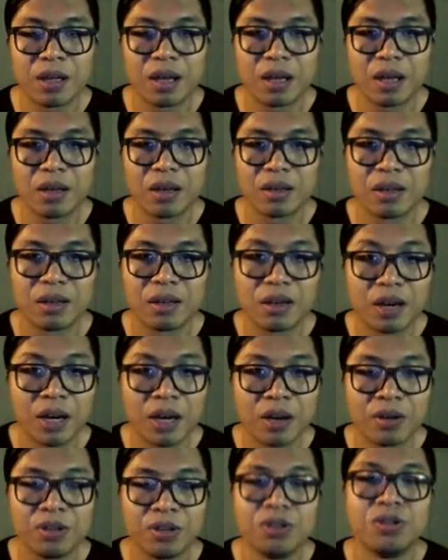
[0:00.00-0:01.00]
learning on
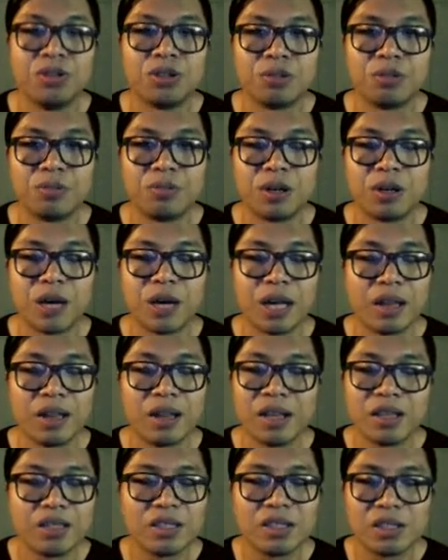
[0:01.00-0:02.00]
YouTube. And this
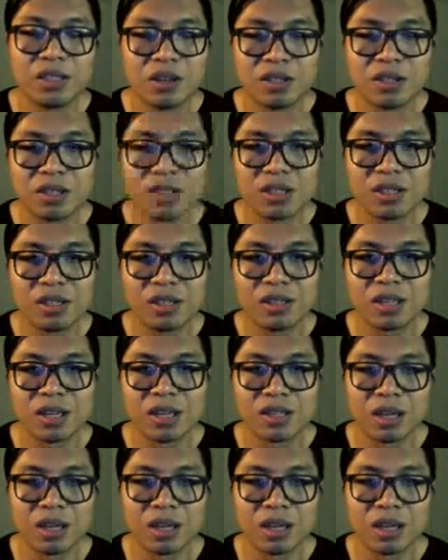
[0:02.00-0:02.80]
is not just synthesizing.